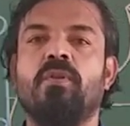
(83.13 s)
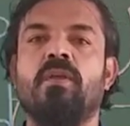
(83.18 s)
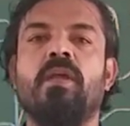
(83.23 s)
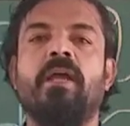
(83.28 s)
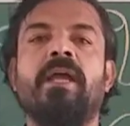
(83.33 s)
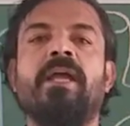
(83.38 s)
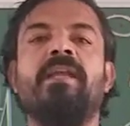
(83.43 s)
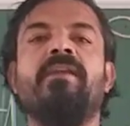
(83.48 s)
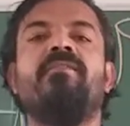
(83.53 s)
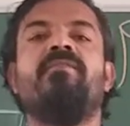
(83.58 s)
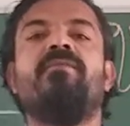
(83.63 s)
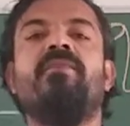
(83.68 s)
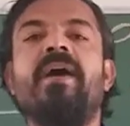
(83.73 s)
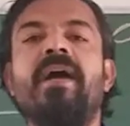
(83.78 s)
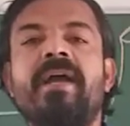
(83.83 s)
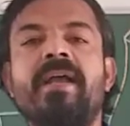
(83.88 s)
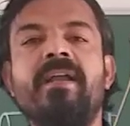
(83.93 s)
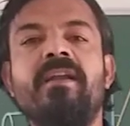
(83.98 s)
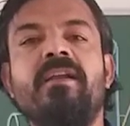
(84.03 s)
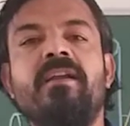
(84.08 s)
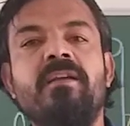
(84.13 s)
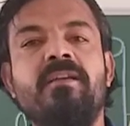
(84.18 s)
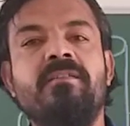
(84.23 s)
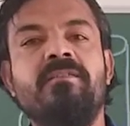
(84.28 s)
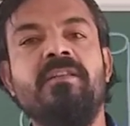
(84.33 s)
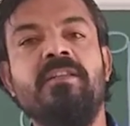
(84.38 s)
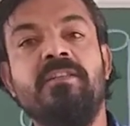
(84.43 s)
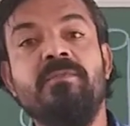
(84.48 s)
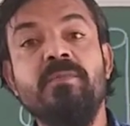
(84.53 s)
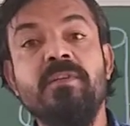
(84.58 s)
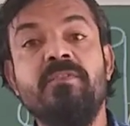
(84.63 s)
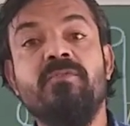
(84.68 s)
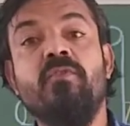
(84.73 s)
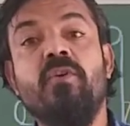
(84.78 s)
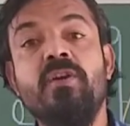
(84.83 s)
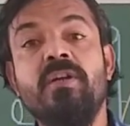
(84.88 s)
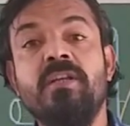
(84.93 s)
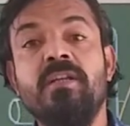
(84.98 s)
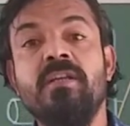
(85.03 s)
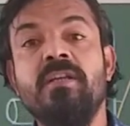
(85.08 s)
And why it's this much
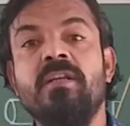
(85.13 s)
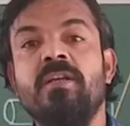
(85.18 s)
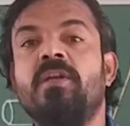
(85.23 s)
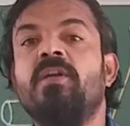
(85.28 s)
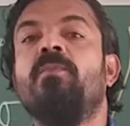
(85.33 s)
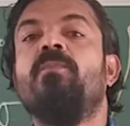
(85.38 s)
water?